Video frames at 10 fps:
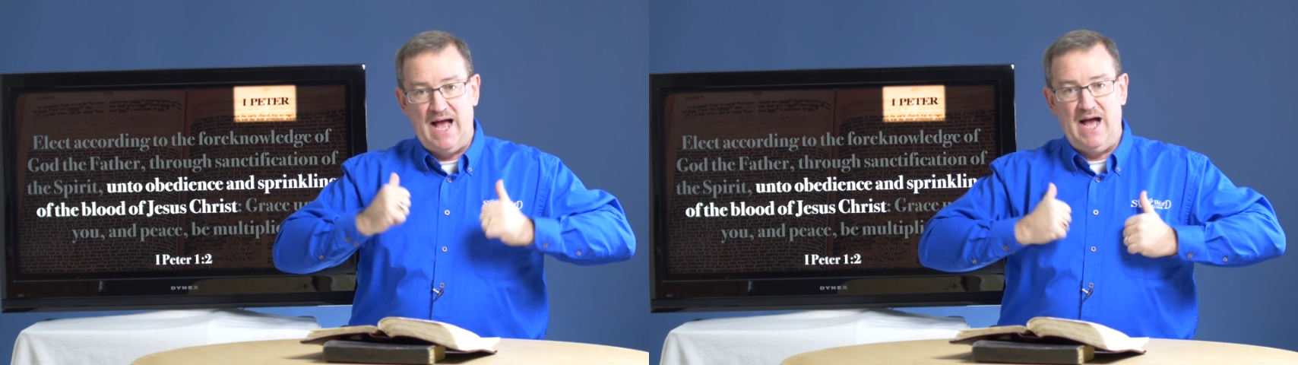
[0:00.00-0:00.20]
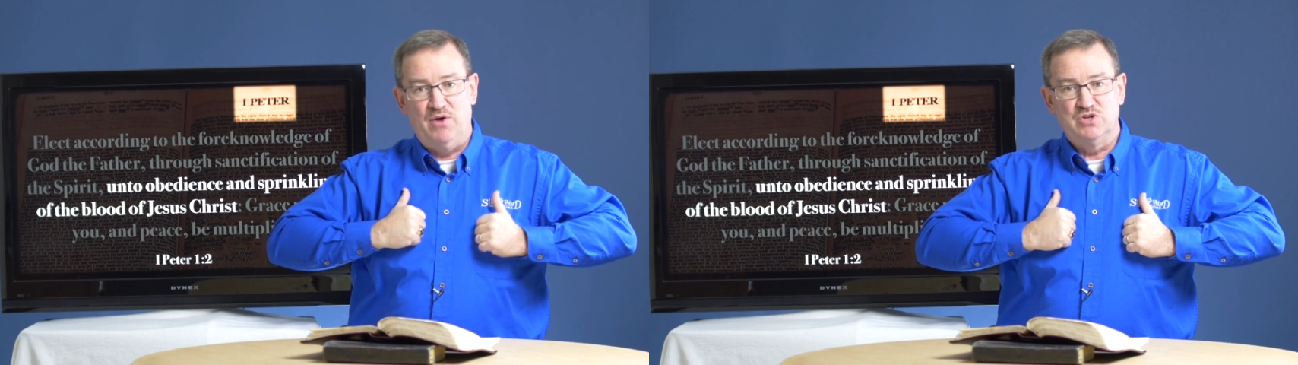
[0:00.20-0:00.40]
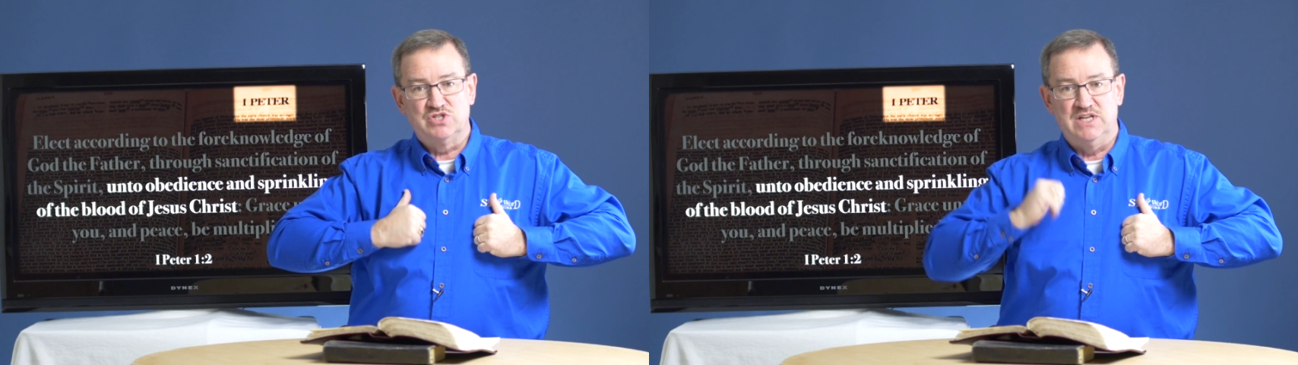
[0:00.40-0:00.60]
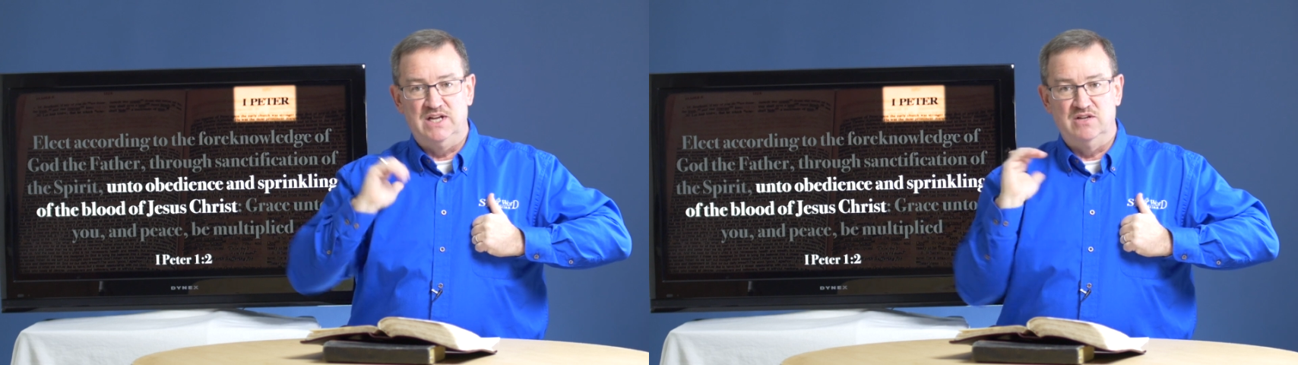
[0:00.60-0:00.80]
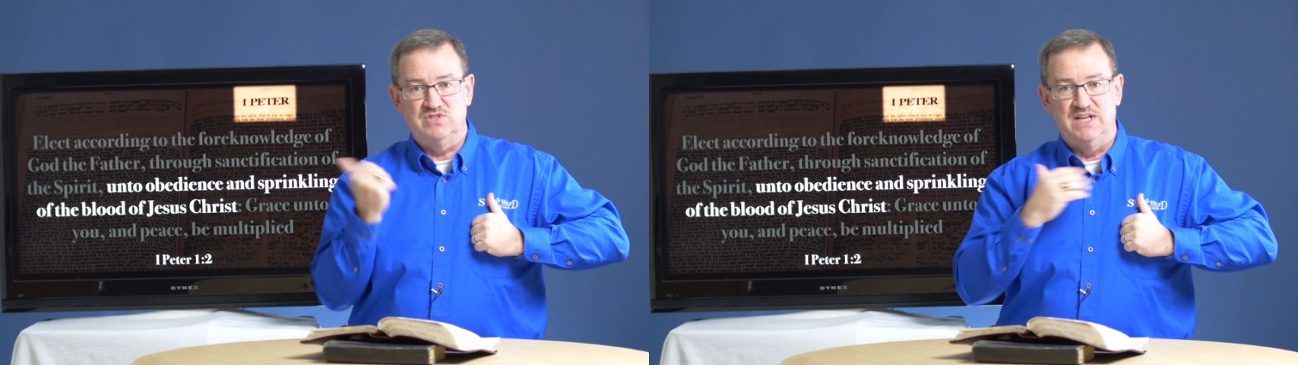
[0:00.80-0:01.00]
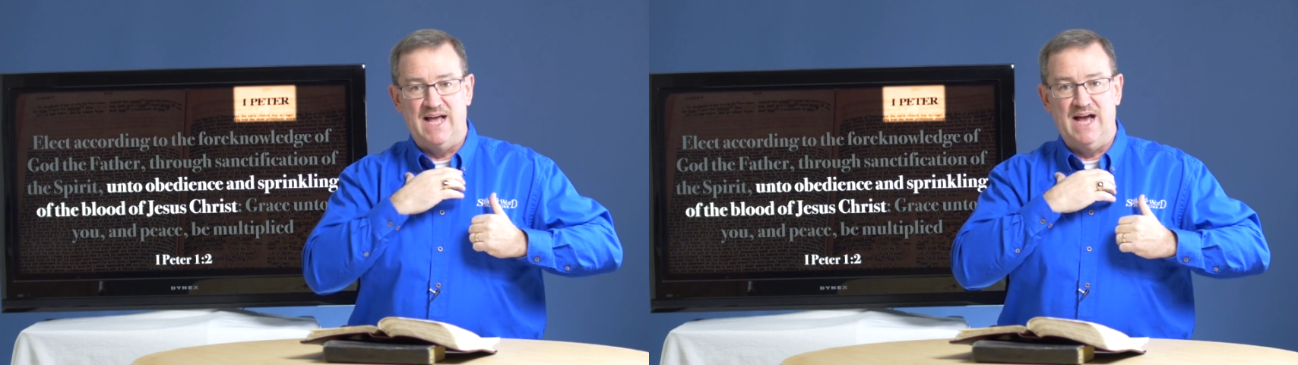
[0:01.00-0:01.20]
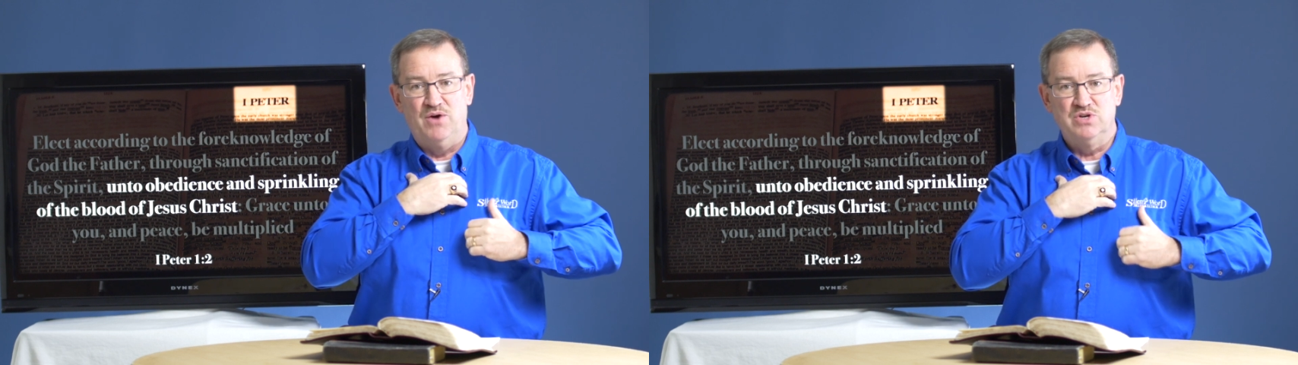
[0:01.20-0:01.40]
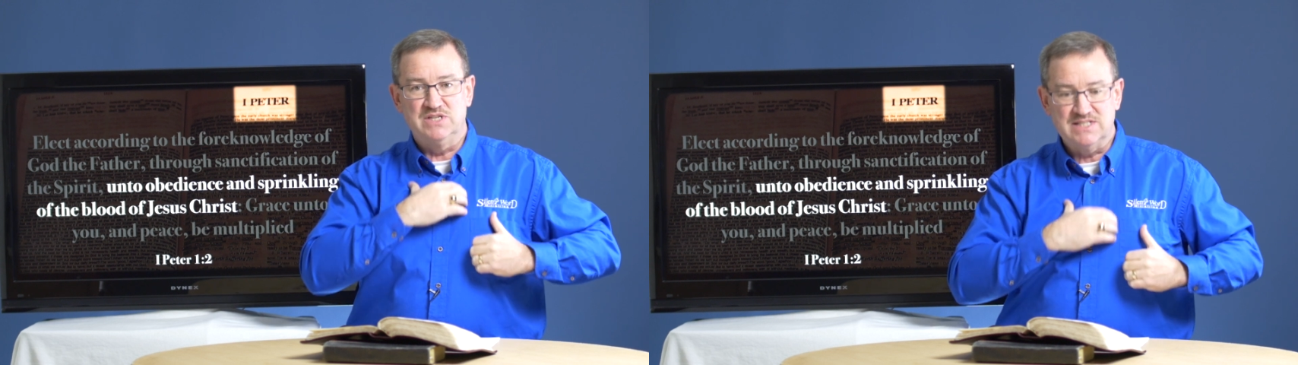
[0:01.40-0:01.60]
ourselves and
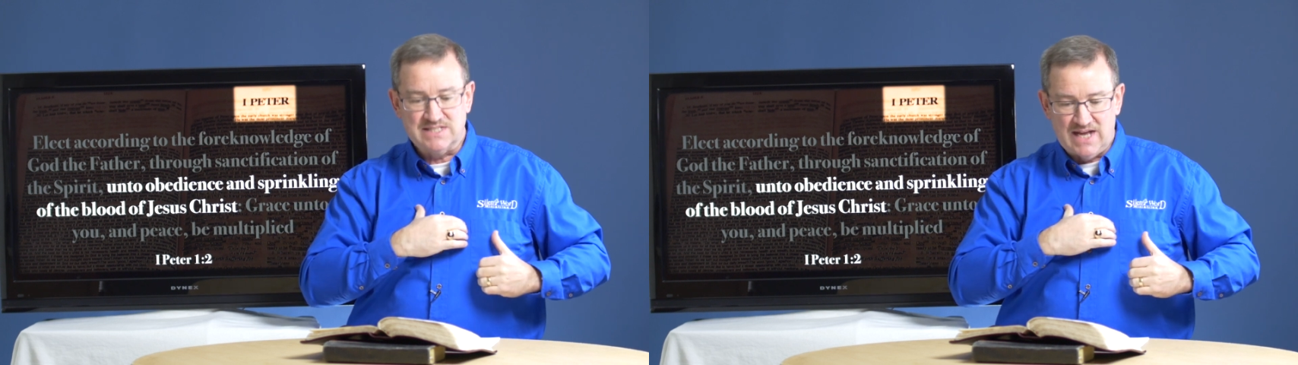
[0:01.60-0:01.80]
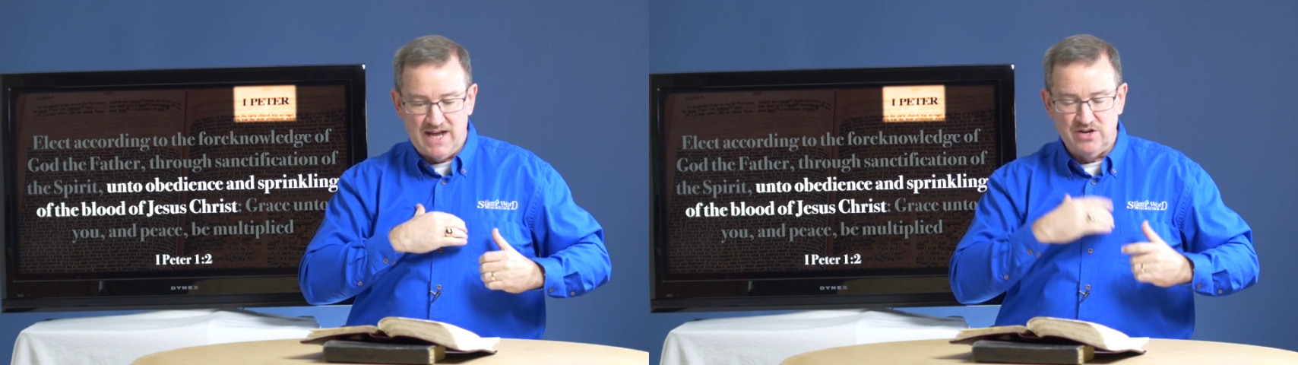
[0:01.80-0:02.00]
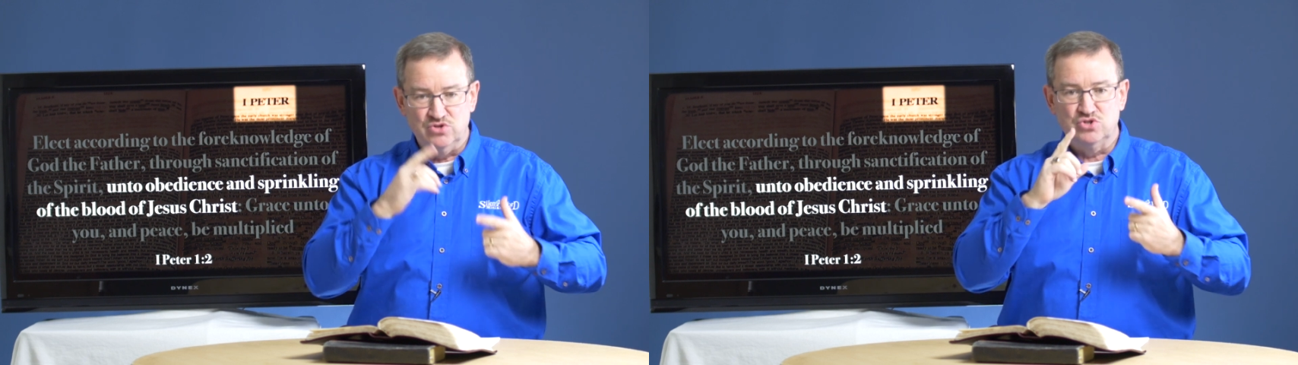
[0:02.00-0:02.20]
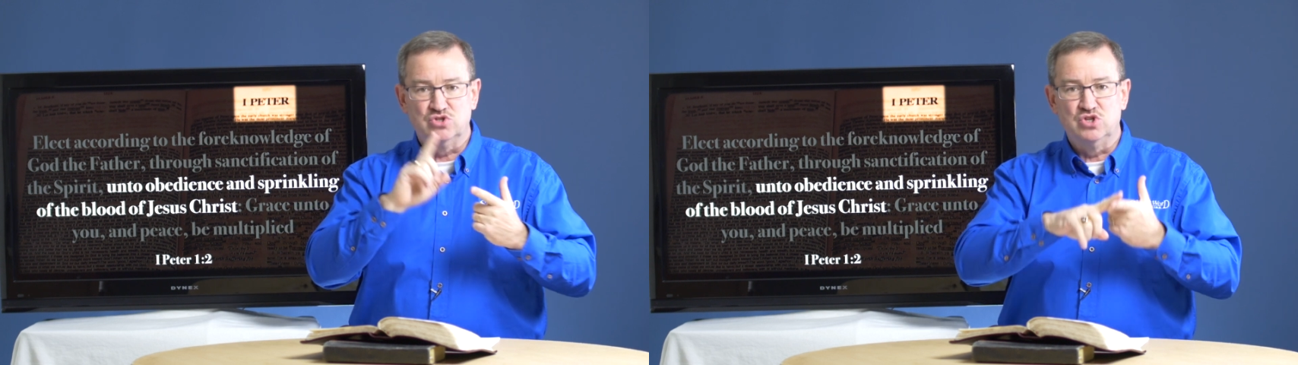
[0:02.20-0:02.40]
our desires